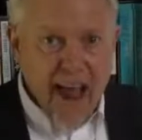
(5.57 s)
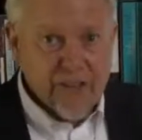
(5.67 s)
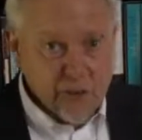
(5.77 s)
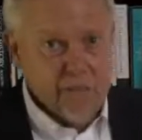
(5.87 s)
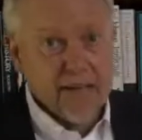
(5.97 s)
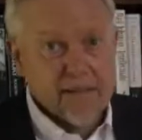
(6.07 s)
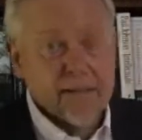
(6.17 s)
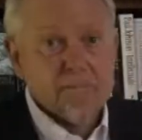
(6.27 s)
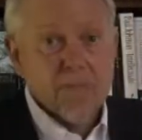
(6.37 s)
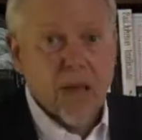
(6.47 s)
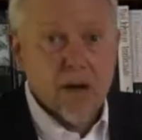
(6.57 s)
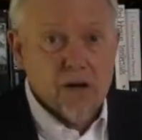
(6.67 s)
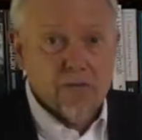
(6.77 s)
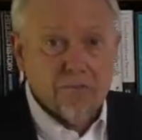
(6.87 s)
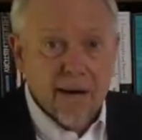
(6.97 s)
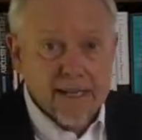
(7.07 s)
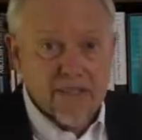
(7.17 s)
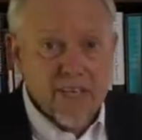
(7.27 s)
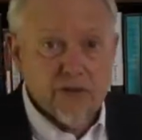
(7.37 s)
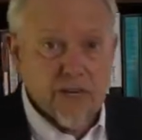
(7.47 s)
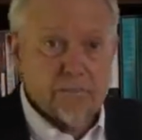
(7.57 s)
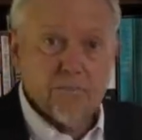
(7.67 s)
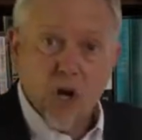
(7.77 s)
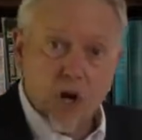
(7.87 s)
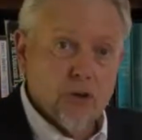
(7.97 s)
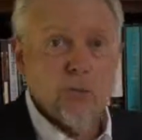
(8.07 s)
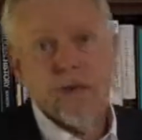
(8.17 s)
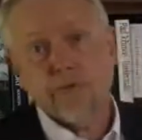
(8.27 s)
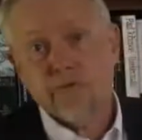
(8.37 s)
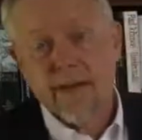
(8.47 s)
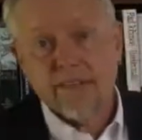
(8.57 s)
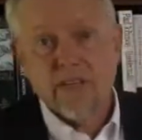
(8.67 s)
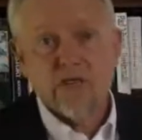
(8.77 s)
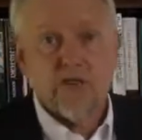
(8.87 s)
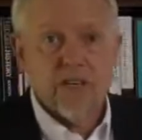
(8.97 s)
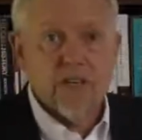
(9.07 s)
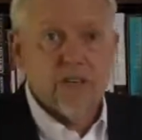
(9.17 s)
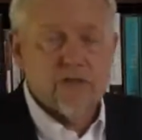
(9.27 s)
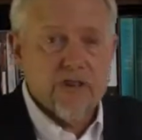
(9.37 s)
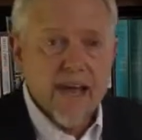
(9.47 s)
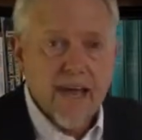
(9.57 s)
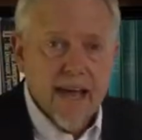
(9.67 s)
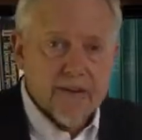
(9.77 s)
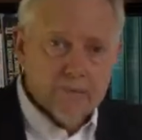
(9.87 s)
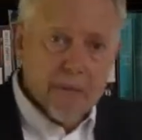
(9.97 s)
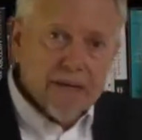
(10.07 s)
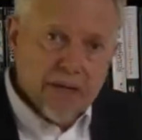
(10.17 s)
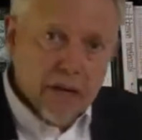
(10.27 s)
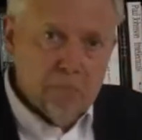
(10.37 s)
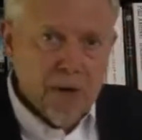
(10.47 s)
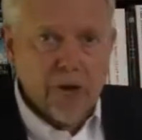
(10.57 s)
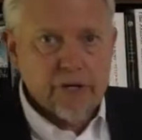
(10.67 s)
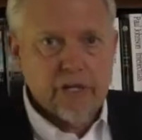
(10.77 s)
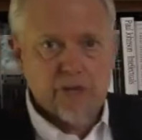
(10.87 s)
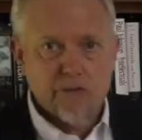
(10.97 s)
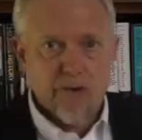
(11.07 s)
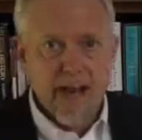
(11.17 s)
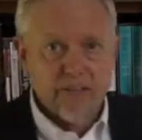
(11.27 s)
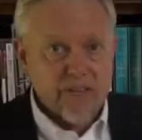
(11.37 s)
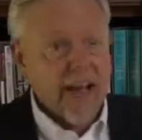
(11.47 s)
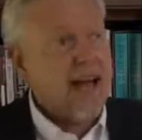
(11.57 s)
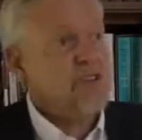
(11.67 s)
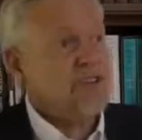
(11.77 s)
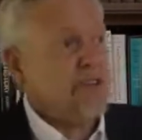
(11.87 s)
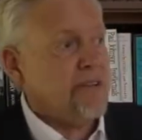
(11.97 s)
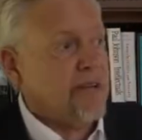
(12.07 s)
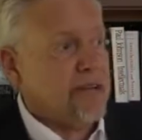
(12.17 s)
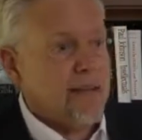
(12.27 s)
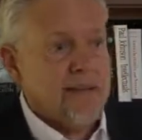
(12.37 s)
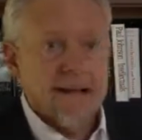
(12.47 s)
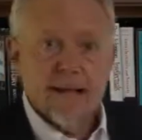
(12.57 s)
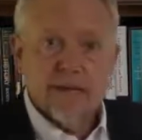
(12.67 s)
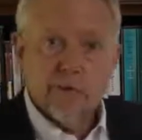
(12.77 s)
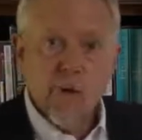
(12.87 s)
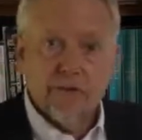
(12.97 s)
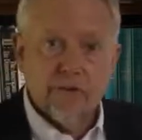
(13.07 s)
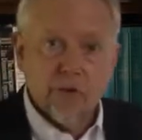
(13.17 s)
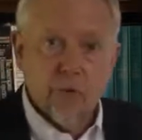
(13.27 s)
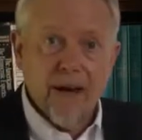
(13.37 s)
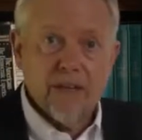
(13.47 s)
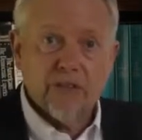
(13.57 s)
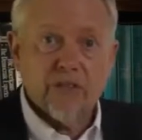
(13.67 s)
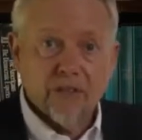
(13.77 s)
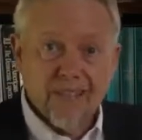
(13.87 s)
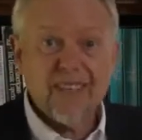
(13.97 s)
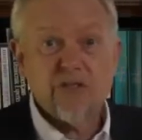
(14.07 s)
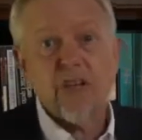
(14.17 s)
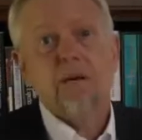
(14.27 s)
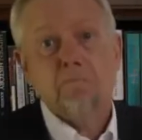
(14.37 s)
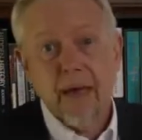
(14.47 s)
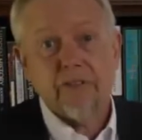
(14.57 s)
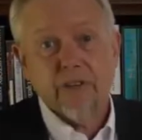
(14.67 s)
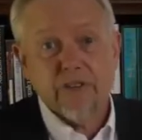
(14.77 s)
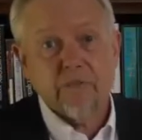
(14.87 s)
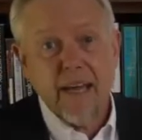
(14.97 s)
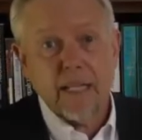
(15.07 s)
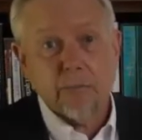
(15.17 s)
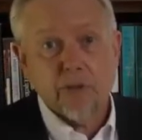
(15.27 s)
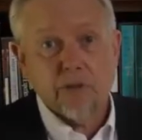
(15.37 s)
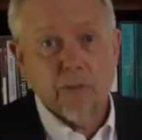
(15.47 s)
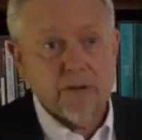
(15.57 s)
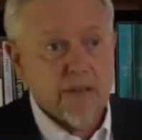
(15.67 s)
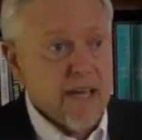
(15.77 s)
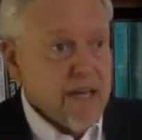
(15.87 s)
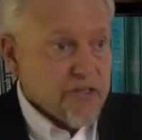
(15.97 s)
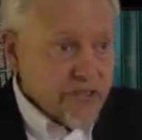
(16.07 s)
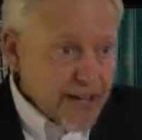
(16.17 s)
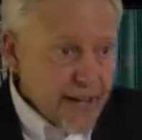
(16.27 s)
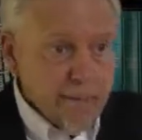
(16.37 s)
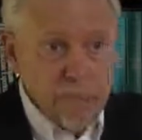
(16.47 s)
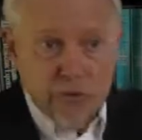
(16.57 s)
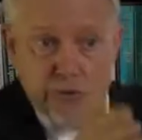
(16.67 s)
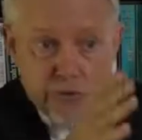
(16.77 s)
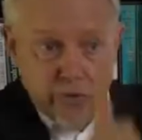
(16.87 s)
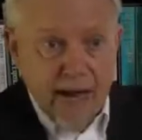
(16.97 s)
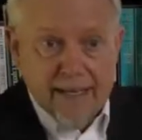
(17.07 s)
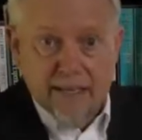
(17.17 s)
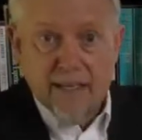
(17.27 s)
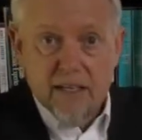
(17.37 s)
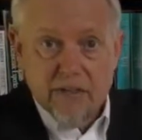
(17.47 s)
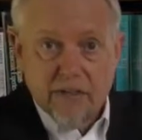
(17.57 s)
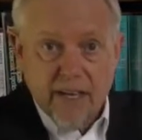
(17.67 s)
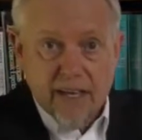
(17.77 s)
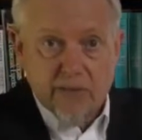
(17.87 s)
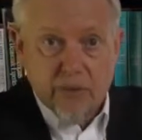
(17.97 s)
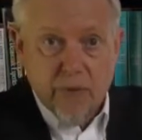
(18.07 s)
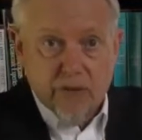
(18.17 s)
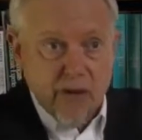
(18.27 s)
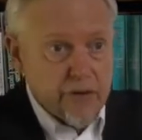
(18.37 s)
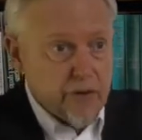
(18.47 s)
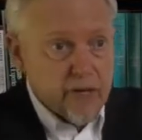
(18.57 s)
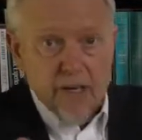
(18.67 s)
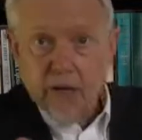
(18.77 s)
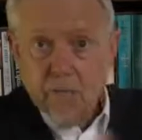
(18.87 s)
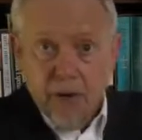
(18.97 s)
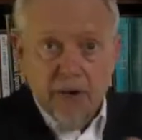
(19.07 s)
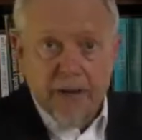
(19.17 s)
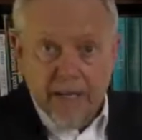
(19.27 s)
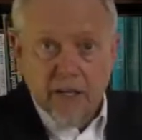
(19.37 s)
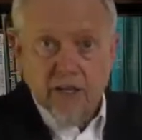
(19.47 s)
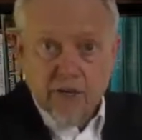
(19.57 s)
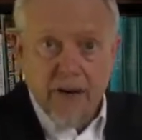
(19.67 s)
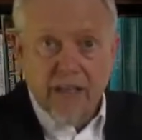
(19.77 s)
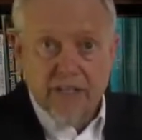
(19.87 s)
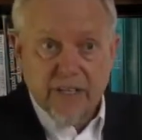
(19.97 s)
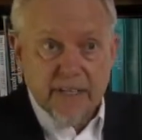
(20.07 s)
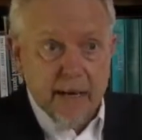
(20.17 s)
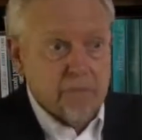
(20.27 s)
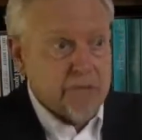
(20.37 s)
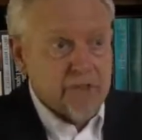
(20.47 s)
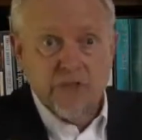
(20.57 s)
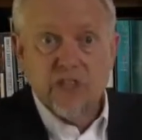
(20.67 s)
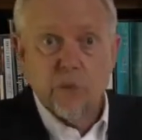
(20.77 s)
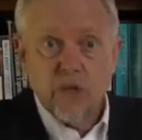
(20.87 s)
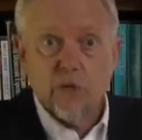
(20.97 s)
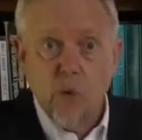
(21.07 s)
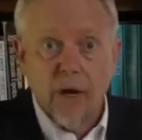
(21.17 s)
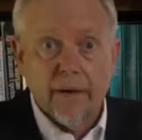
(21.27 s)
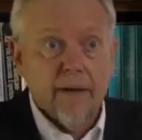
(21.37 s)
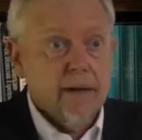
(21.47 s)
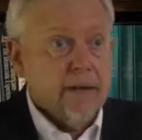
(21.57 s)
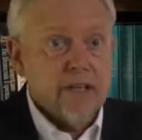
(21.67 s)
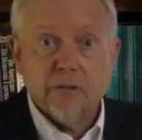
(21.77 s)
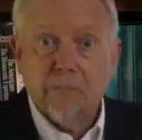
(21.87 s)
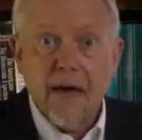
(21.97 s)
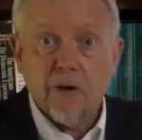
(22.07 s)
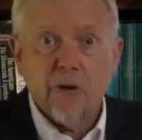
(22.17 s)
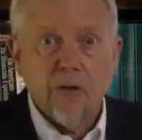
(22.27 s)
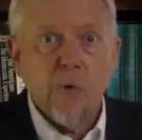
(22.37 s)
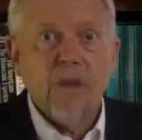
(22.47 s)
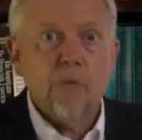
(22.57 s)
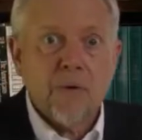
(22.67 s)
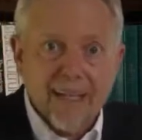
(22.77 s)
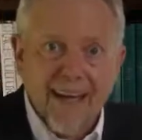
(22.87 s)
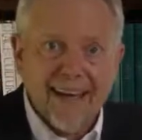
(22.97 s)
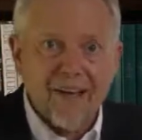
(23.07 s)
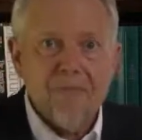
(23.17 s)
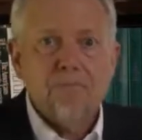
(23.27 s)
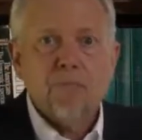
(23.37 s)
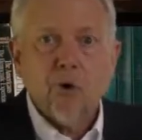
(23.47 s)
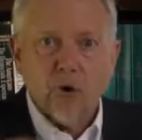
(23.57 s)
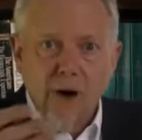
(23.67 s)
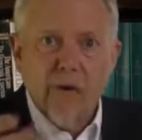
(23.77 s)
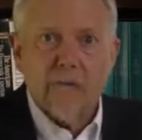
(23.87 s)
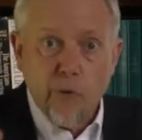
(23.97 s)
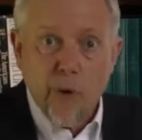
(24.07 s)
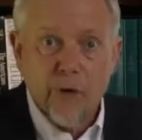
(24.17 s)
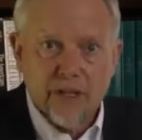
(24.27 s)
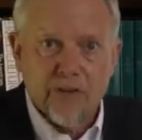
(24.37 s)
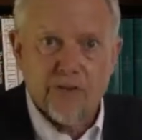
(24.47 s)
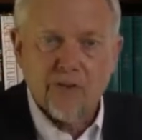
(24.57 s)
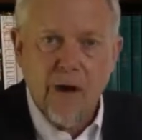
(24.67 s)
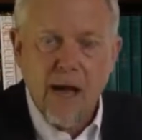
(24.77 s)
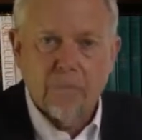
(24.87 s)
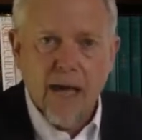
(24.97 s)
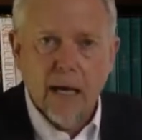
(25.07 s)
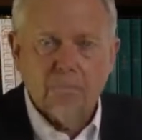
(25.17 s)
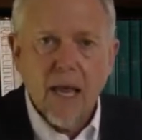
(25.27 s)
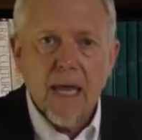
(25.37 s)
aspect of my teaching, all the way through my teaching years, has been to compare and contrast. I honestly think that it's one of the greatest teaching methods available to us. Setting up two ideas next to each other, comparing and contrasting them to see which one is better, or the one that we like, or however we want to describe that.